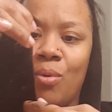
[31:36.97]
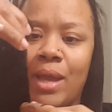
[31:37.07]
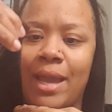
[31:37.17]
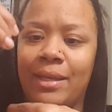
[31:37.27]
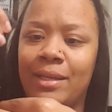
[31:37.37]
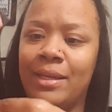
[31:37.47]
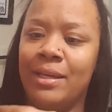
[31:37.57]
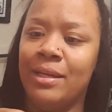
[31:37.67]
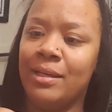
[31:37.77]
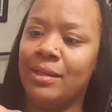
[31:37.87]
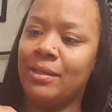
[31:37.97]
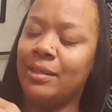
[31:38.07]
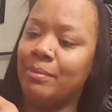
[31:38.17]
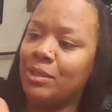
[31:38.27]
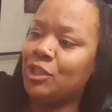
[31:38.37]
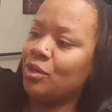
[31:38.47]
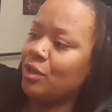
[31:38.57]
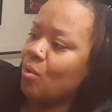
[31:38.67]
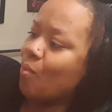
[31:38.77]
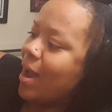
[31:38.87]
okay? Because let me show
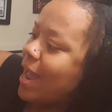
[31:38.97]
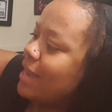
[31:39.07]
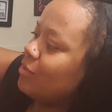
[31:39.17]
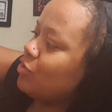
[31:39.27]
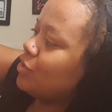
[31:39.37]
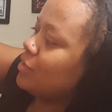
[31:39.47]
you why you